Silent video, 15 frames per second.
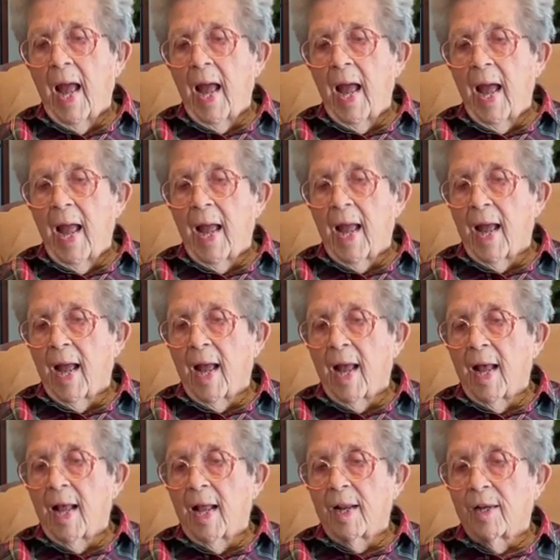
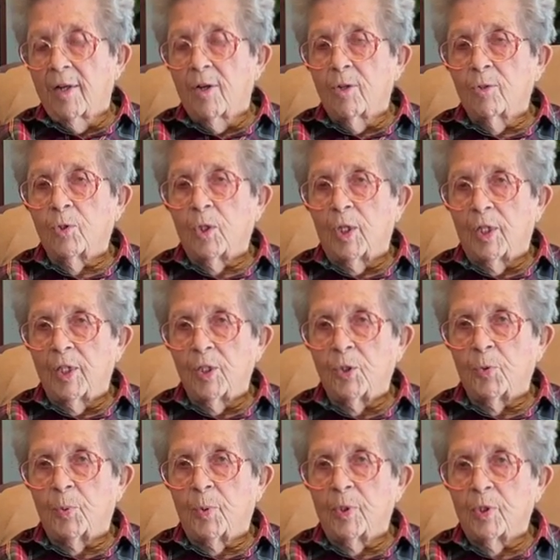And Dosha
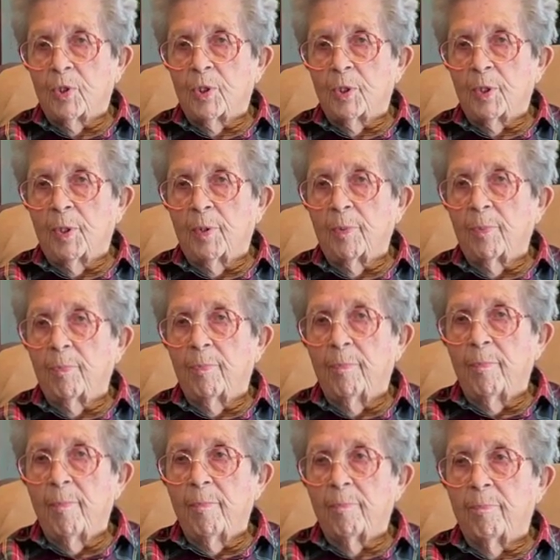Leach was
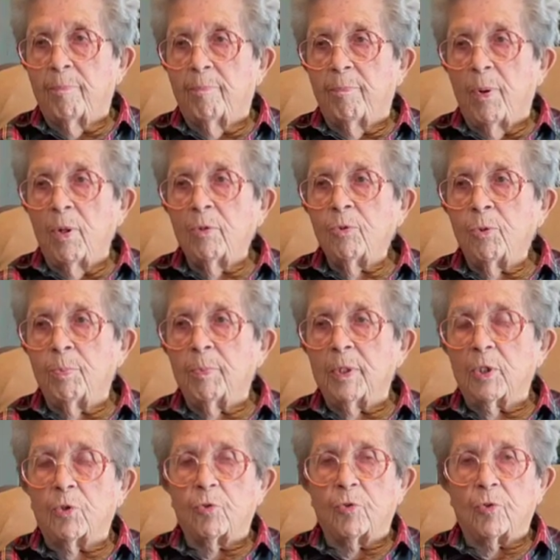
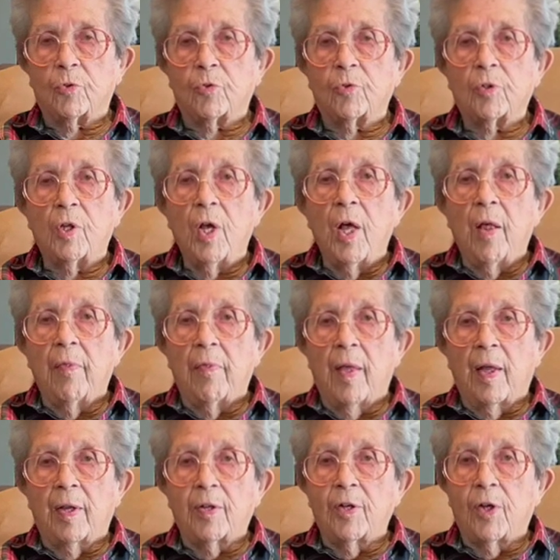postmistress
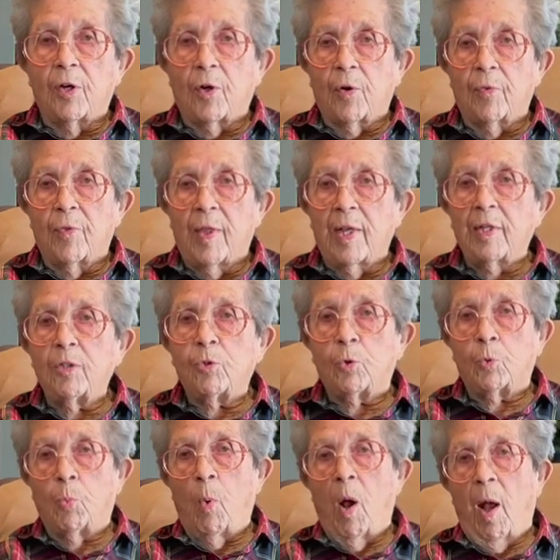that year. They
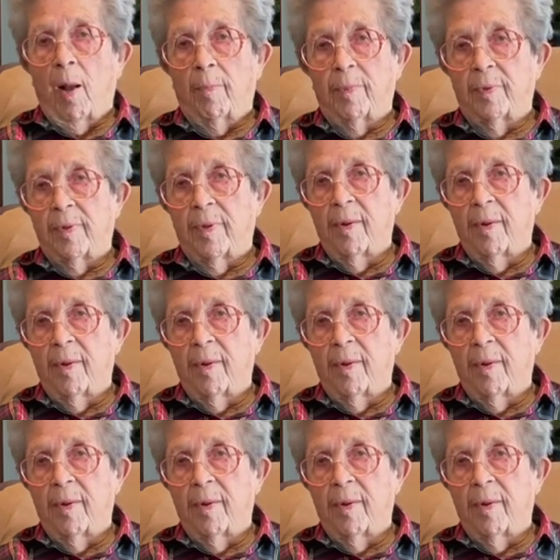swapped.